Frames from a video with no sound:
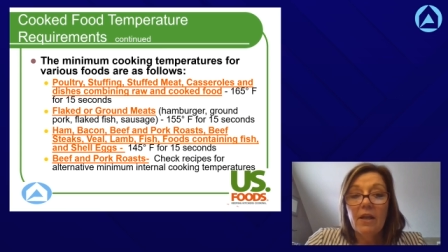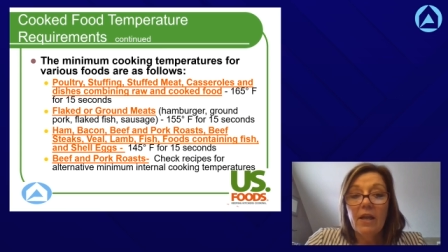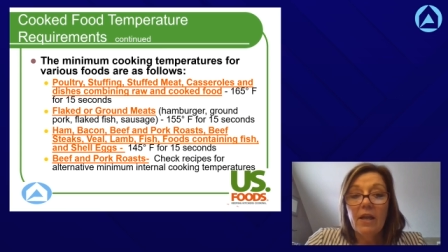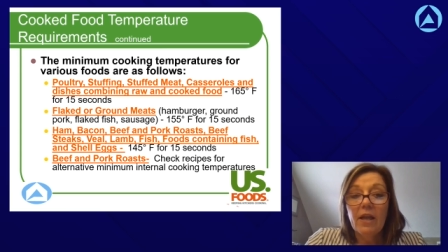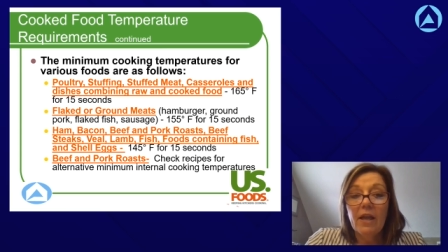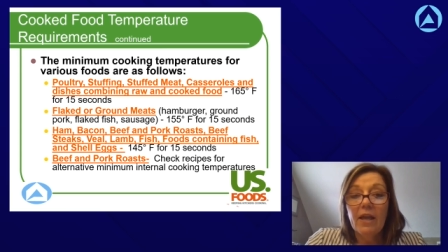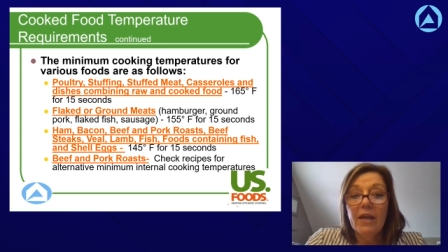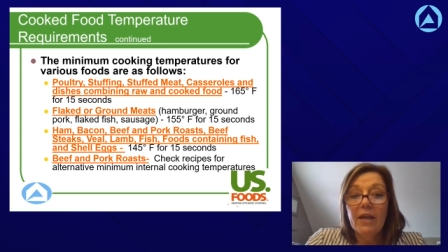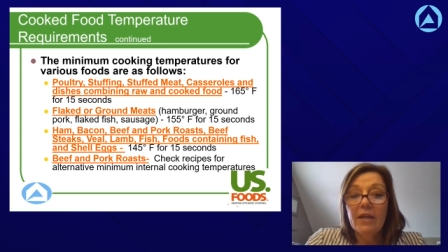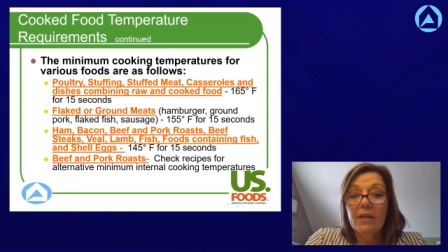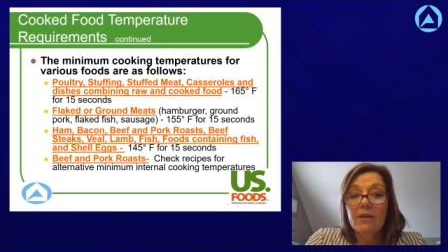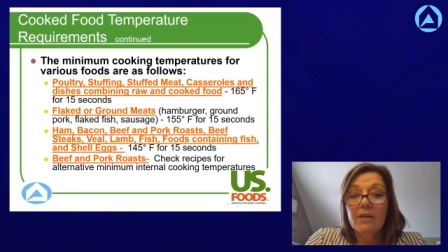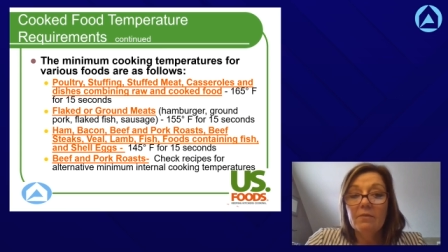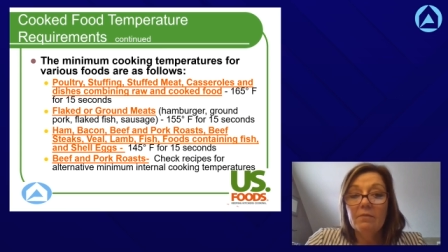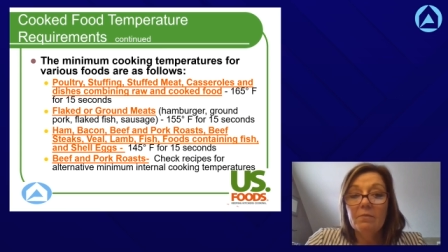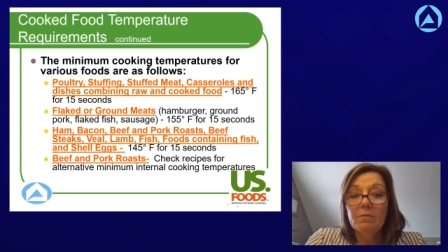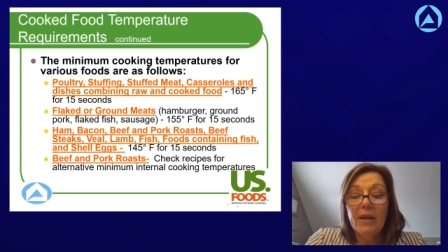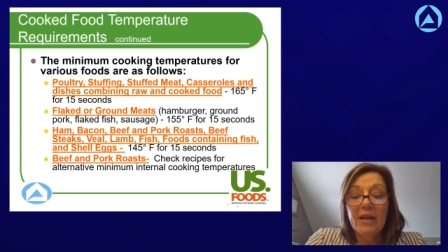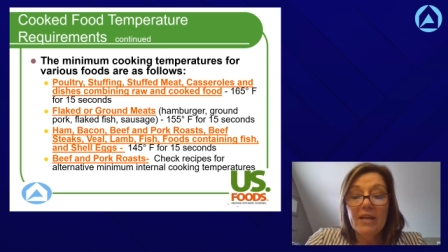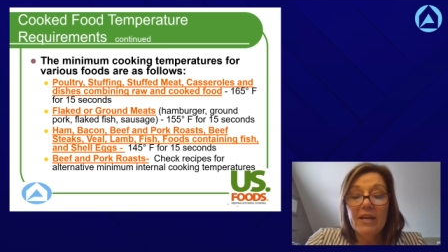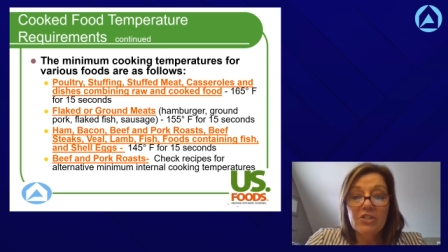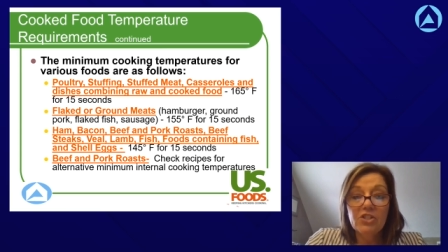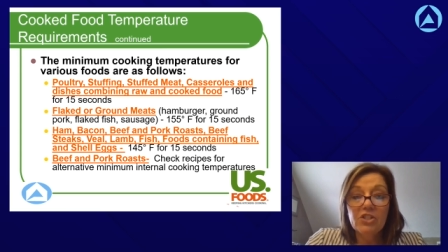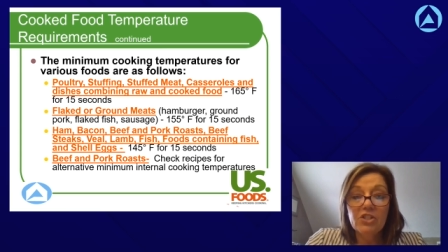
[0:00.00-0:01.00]
and
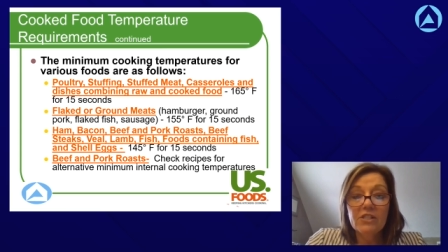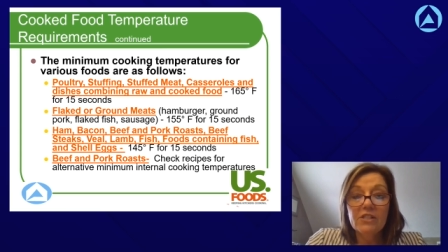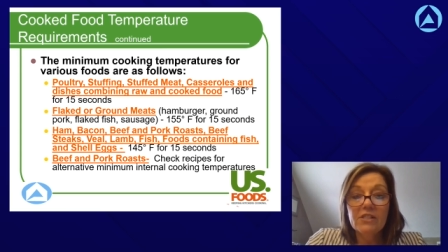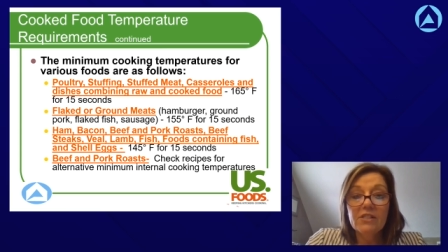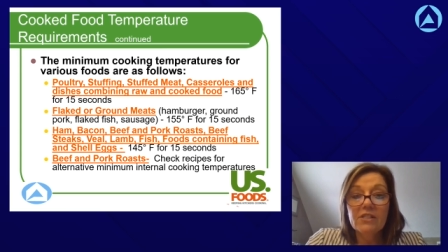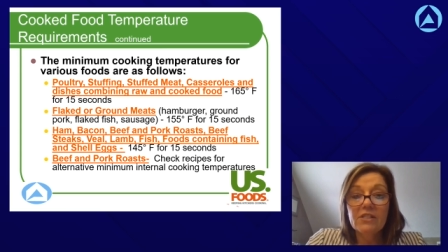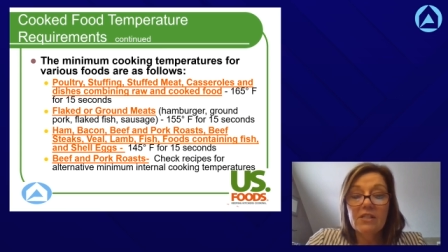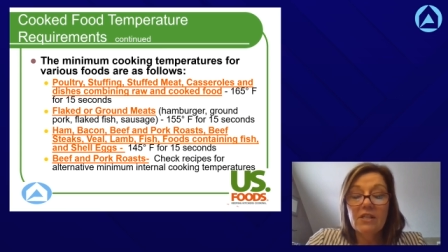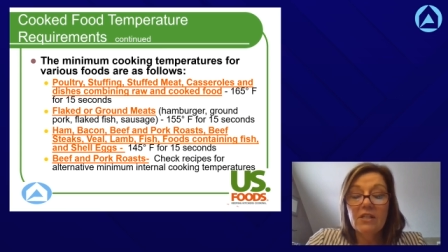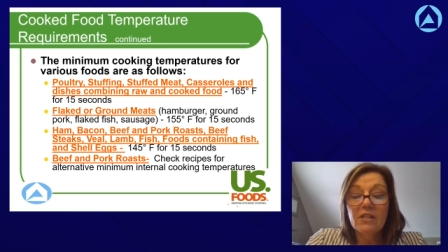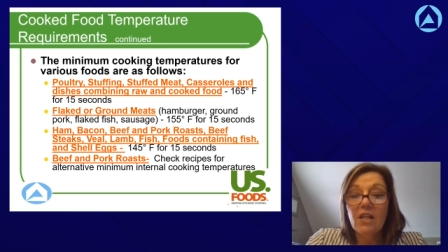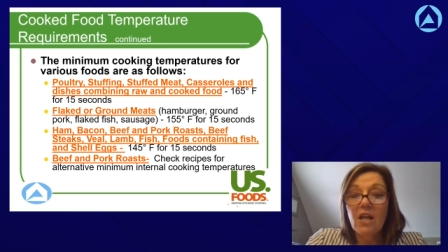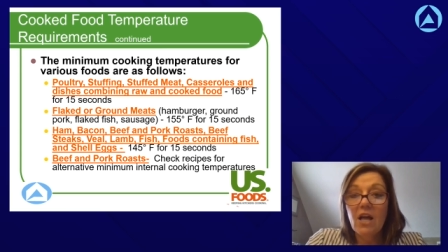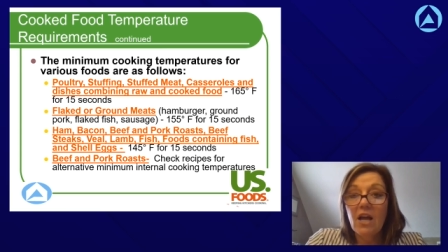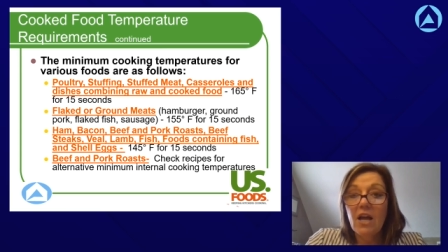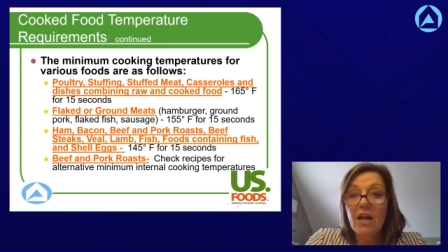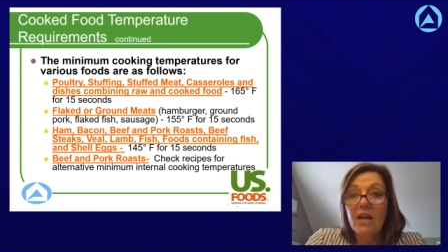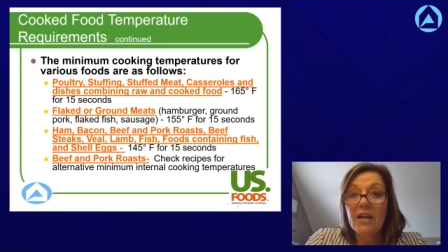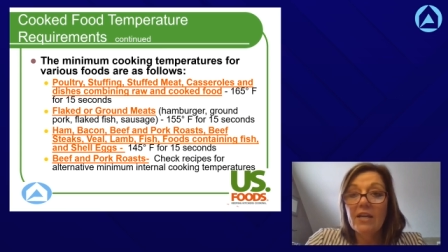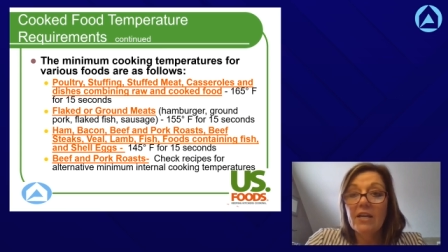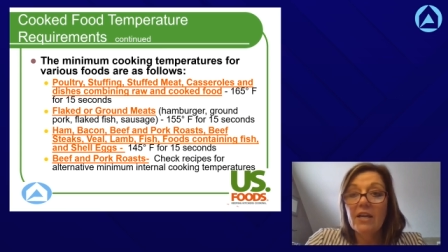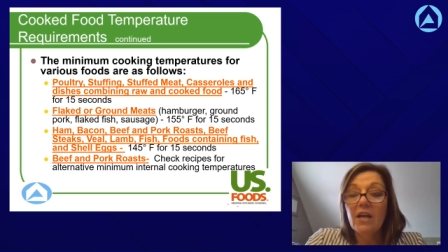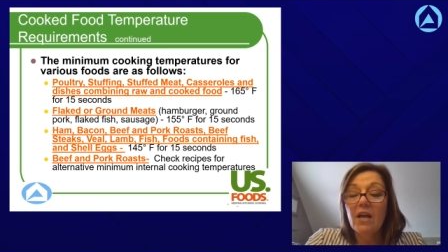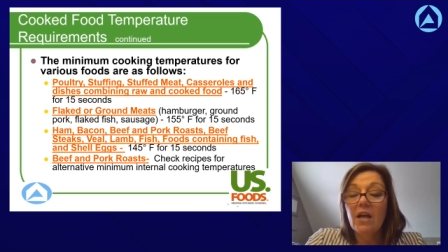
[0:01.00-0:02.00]
patients
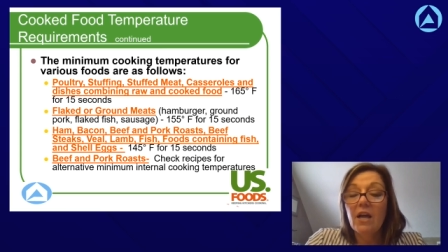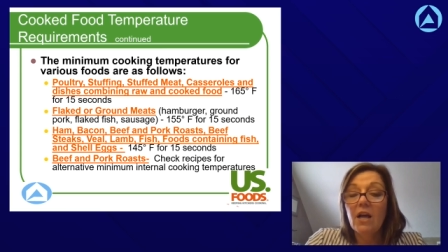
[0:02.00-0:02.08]
alike